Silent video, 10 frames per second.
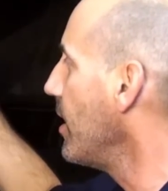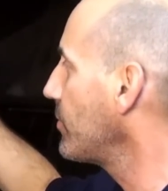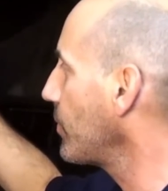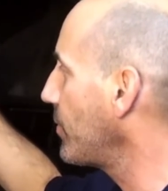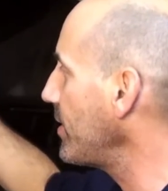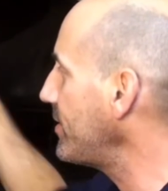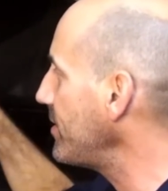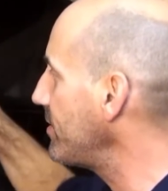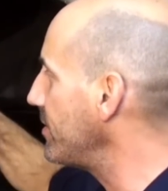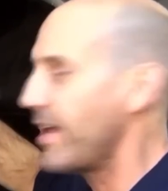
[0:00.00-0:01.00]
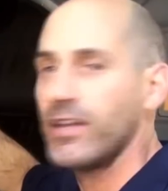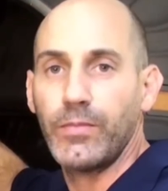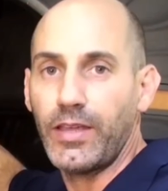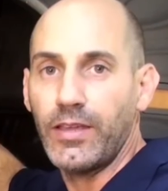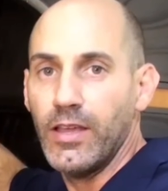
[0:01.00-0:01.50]
So this is the
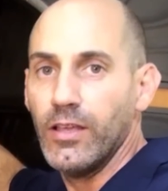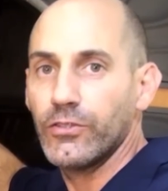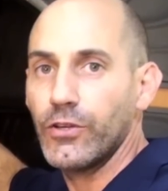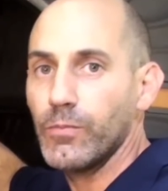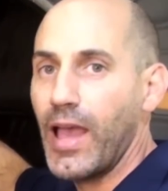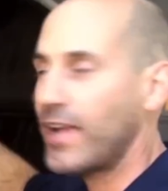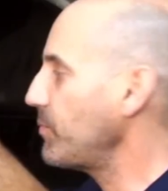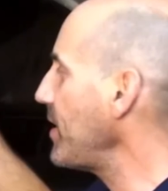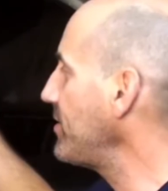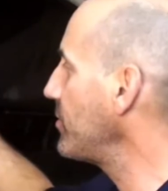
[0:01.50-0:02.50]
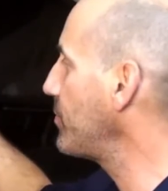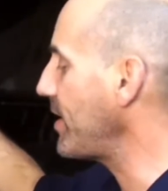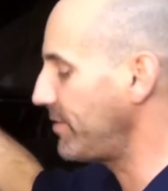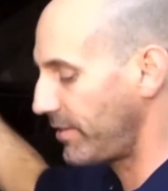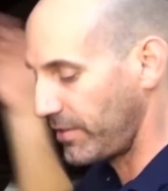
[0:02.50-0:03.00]
enemy. So your backspace is
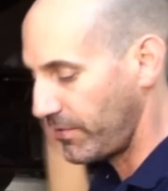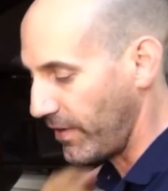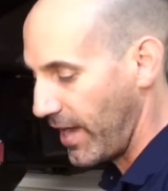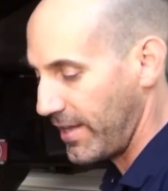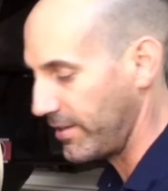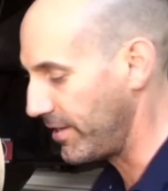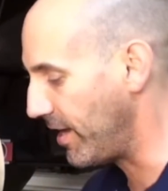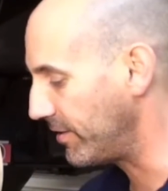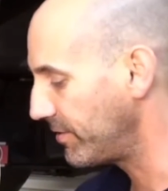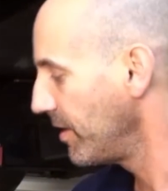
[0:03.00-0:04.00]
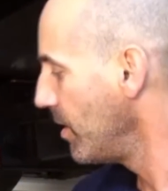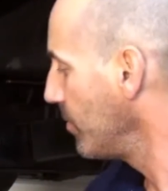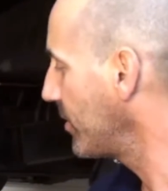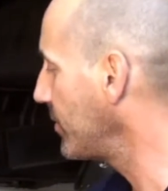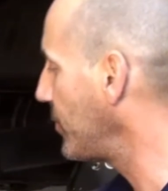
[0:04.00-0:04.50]
basically fighting this,
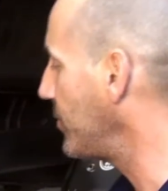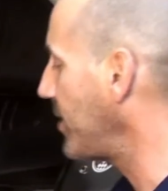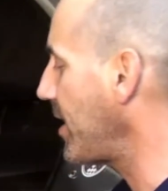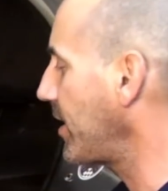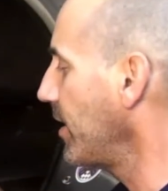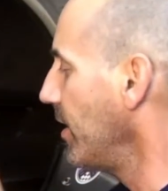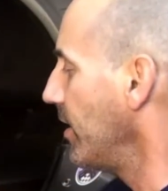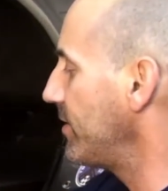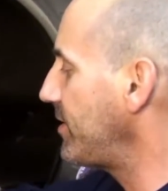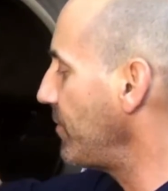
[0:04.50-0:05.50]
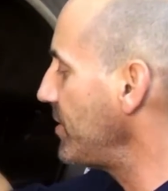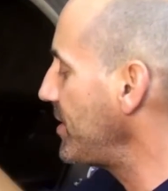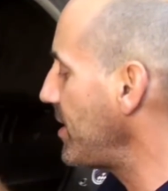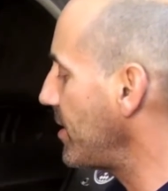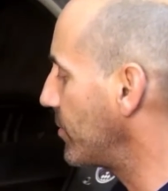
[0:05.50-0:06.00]
because if you take a
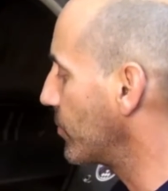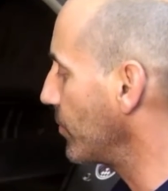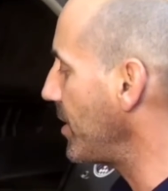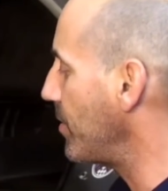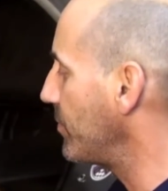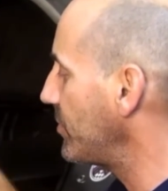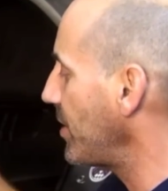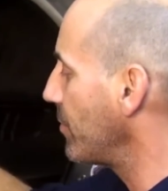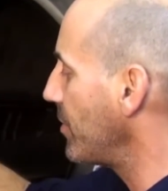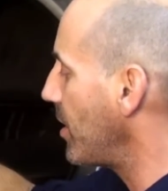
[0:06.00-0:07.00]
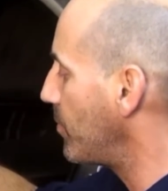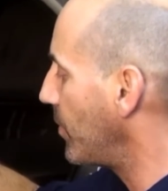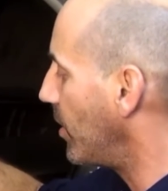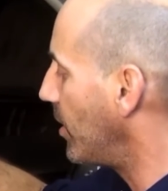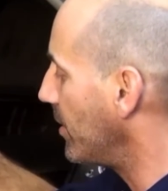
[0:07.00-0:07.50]
17-inch rim, center it
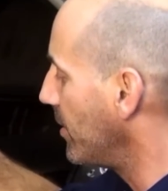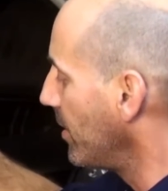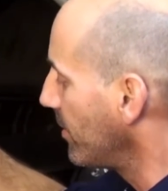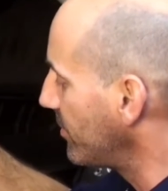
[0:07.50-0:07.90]
up on the